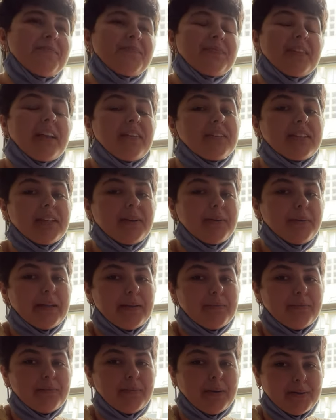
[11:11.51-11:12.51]
Everything
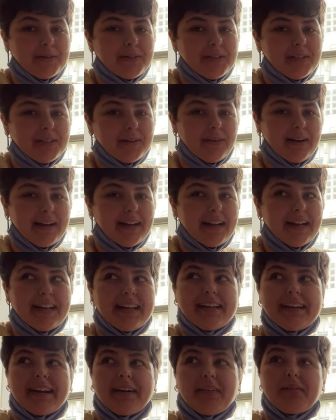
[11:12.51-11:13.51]
went mostly right,
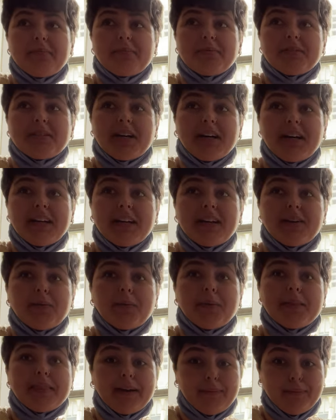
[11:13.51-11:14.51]
and now I'm done
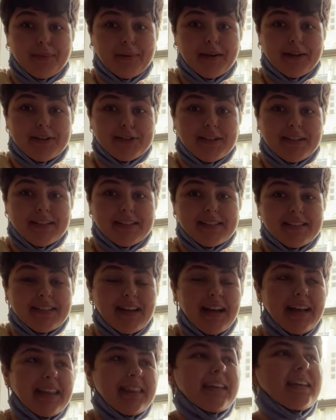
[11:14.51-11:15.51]
with that project.
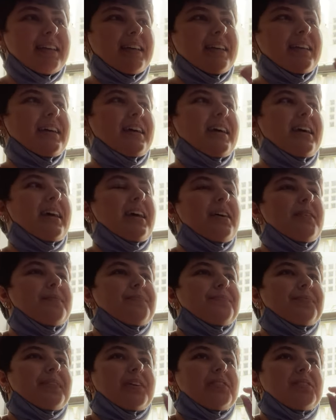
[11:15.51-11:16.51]
I think
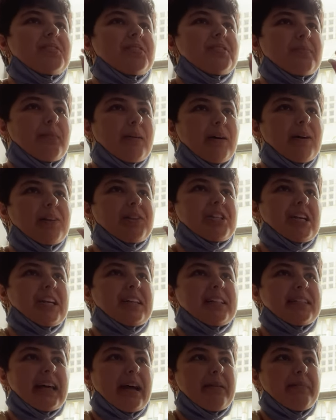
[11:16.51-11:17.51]
there's a small
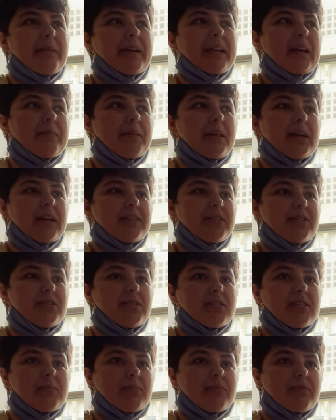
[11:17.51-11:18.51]
chance I might come in on
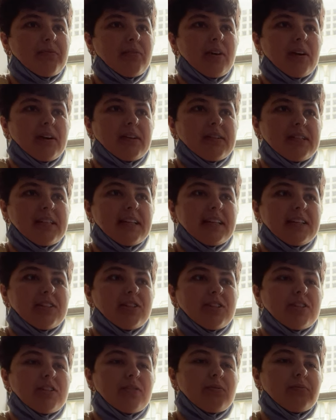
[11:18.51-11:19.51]
Tuesday before I critique
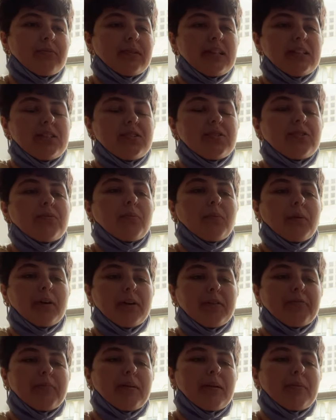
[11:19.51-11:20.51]
just to redo one
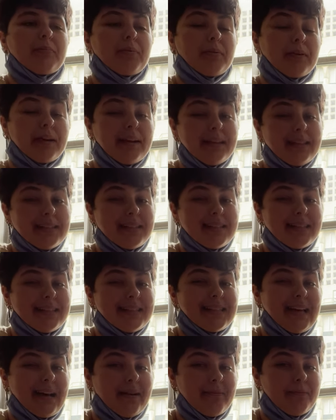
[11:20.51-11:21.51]
of my prints. It's
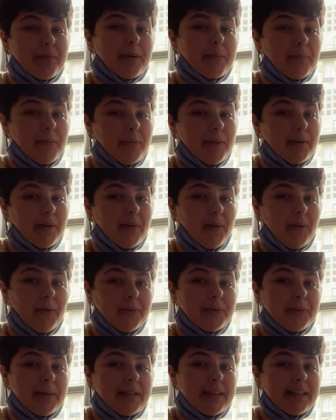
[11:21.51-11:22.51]
that purple and
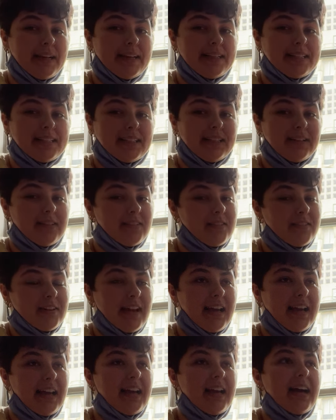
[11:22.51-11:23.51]
gold one that I did the other
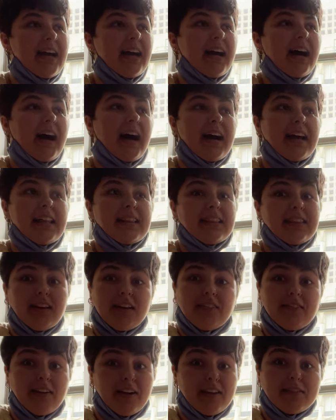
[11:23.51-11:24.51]
day. I
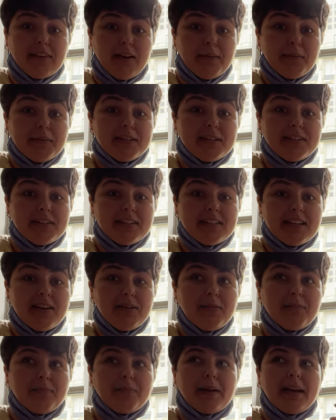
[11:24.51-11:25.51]
love how the fabric turns
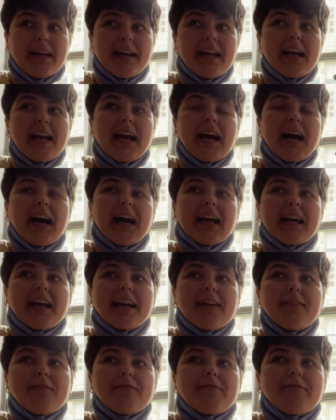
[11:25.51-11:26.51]
out, but I kind
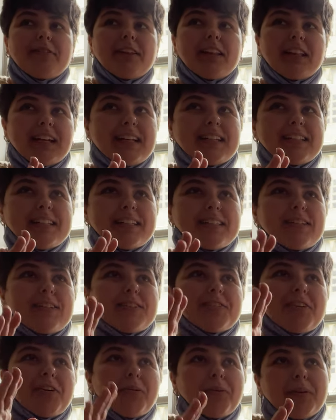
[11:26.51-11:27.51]
of feel like it doesn't
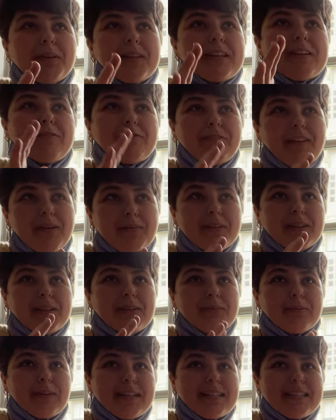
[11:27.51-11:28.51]
totally fit with the
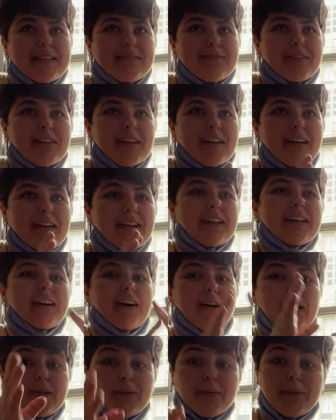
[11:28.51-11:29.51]
rest of the
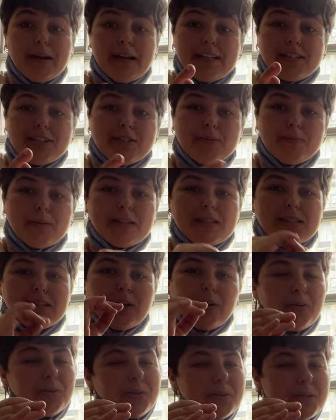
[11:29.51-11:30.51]
colorway just because the
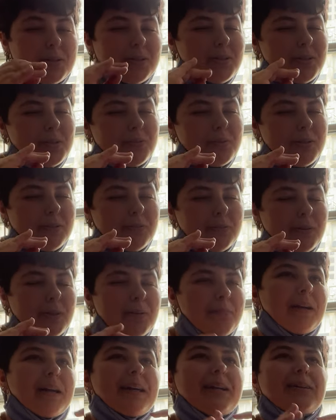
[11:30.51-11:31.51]
golds are so different,
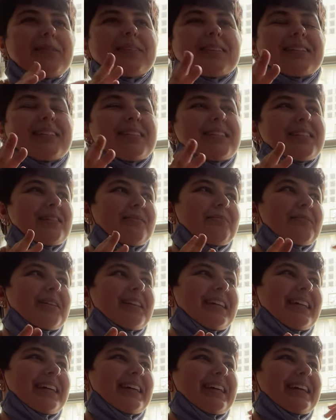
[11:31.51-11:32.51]
but I know that this is something
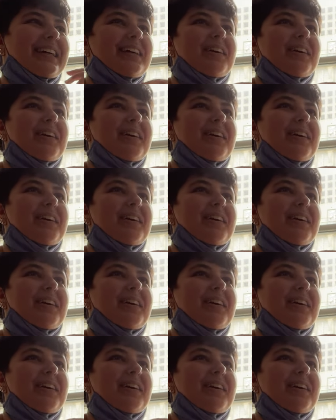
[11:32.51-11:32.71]
that like